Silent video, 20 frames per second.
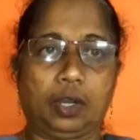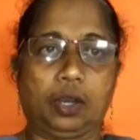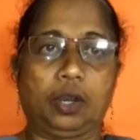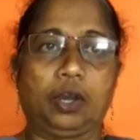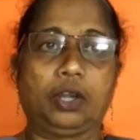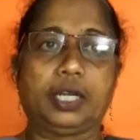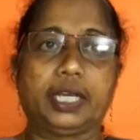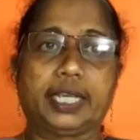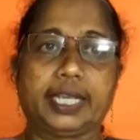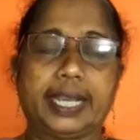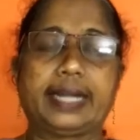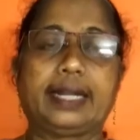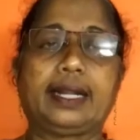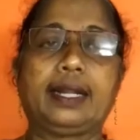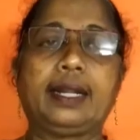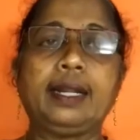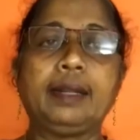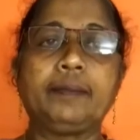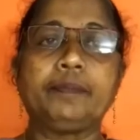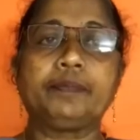or a
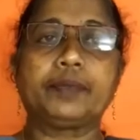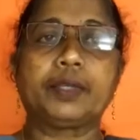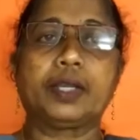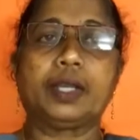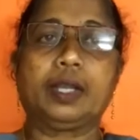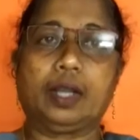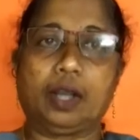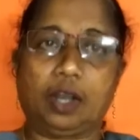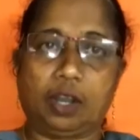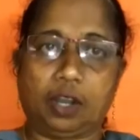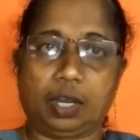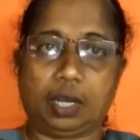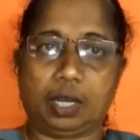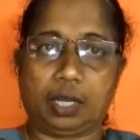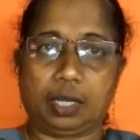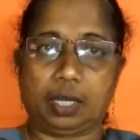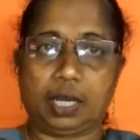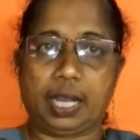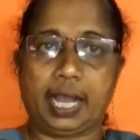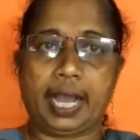kettle
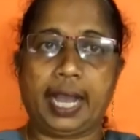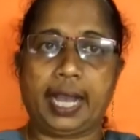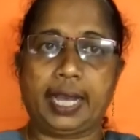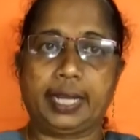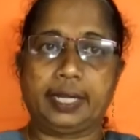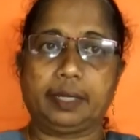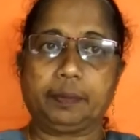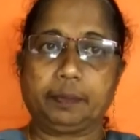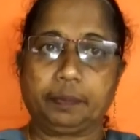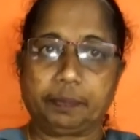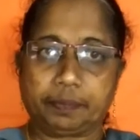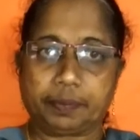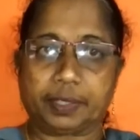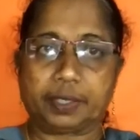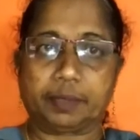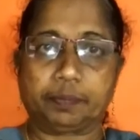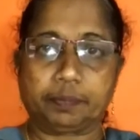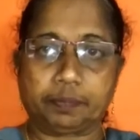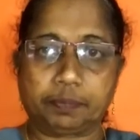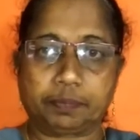and
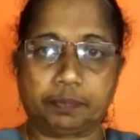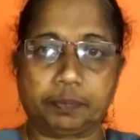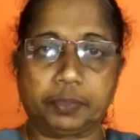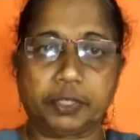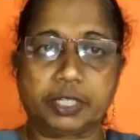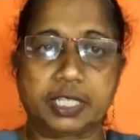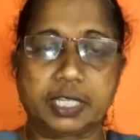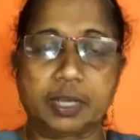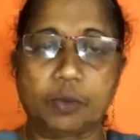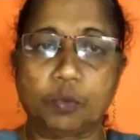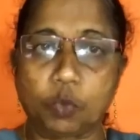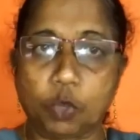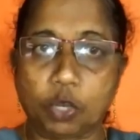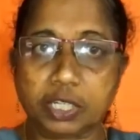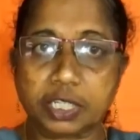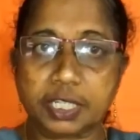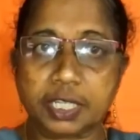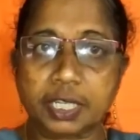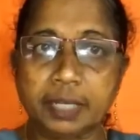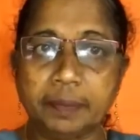put some
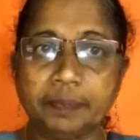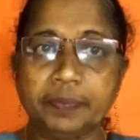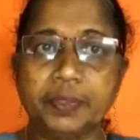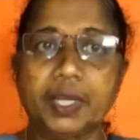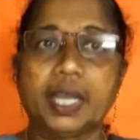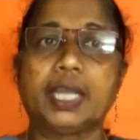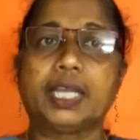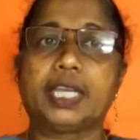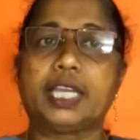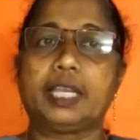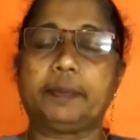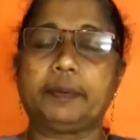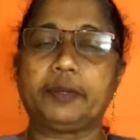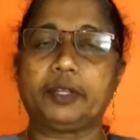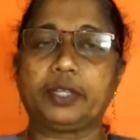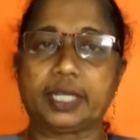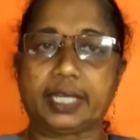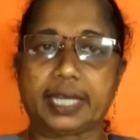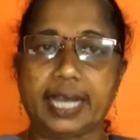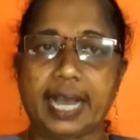water, keep it
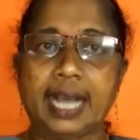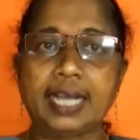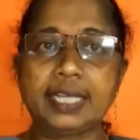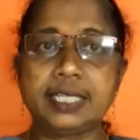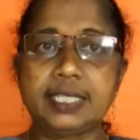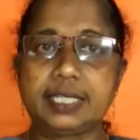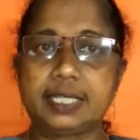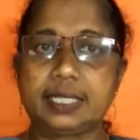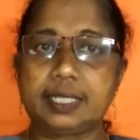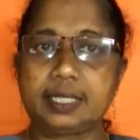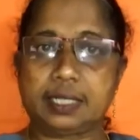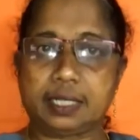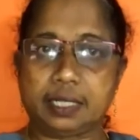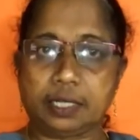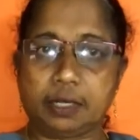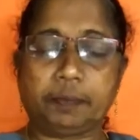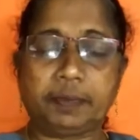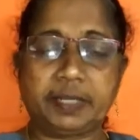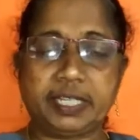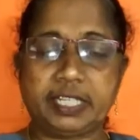on the gas.
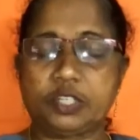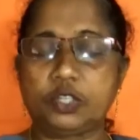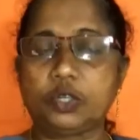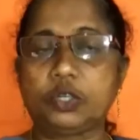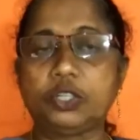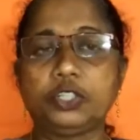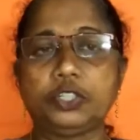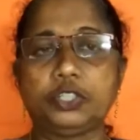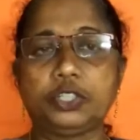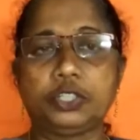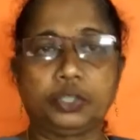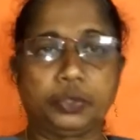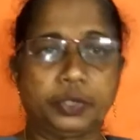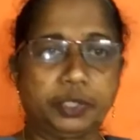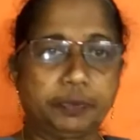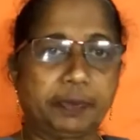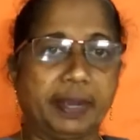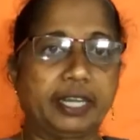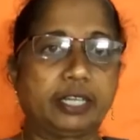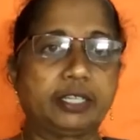Please don't do
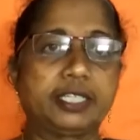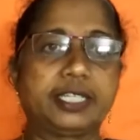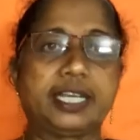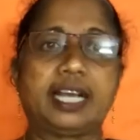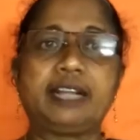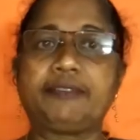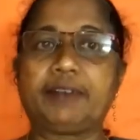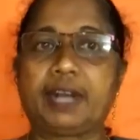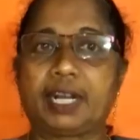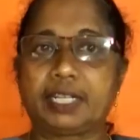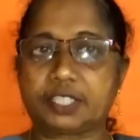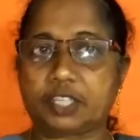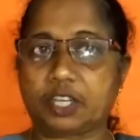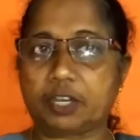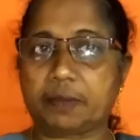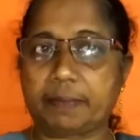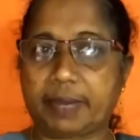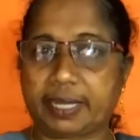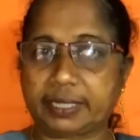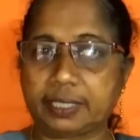it by yourself, ask
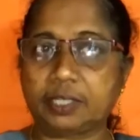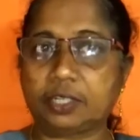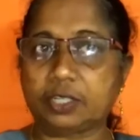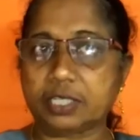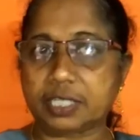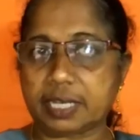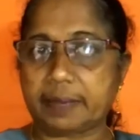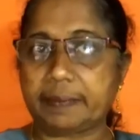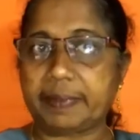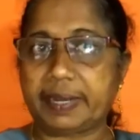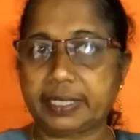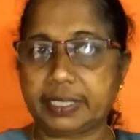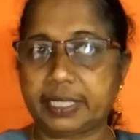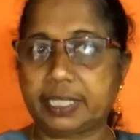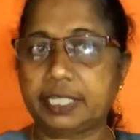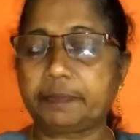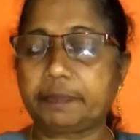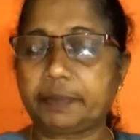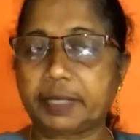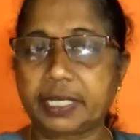your mother or some
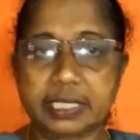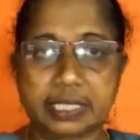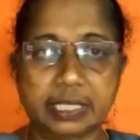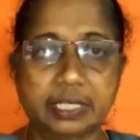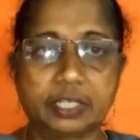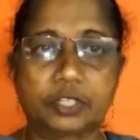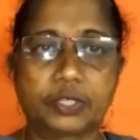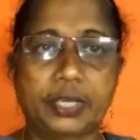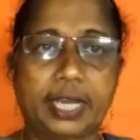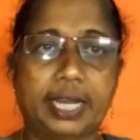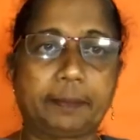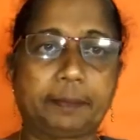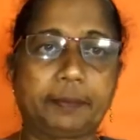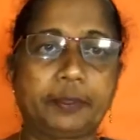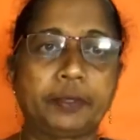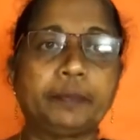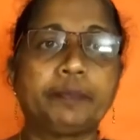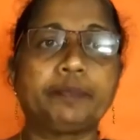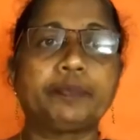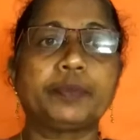elderly person to help
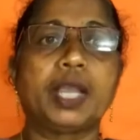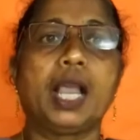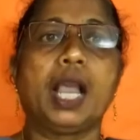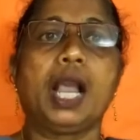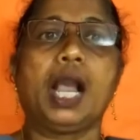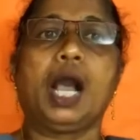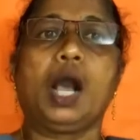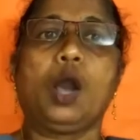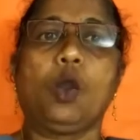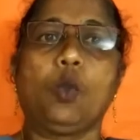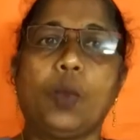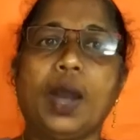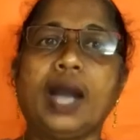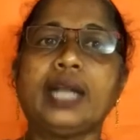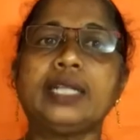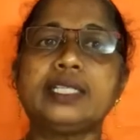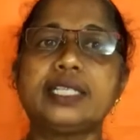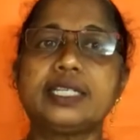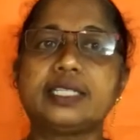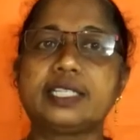you.
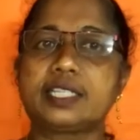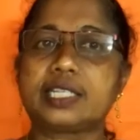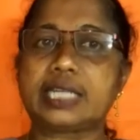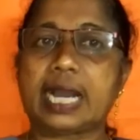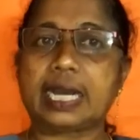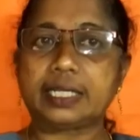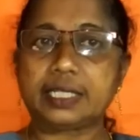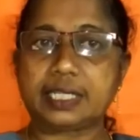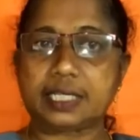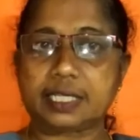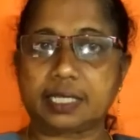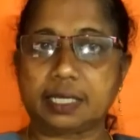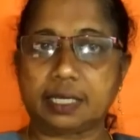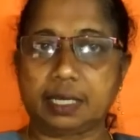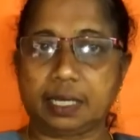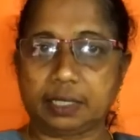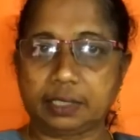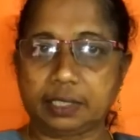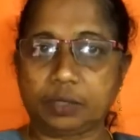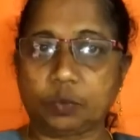Once it starts,
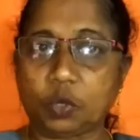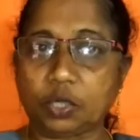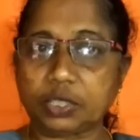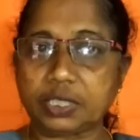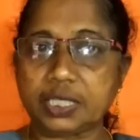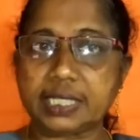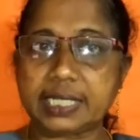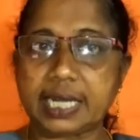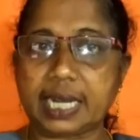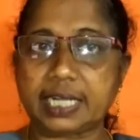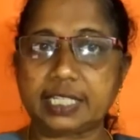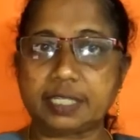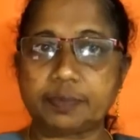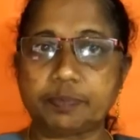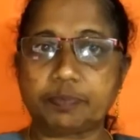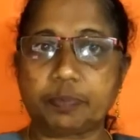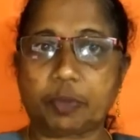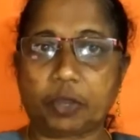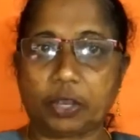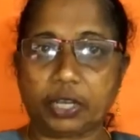the water starts
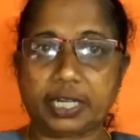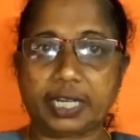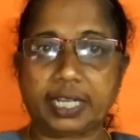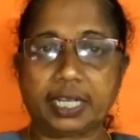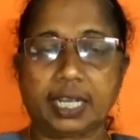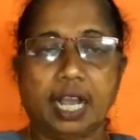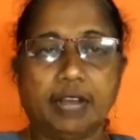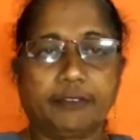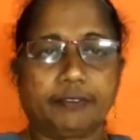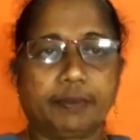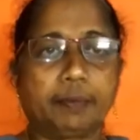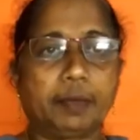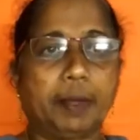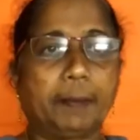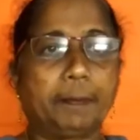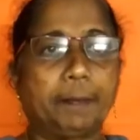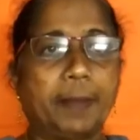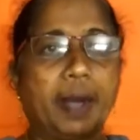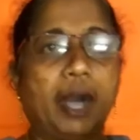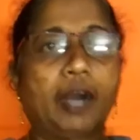boiling, from
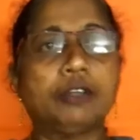the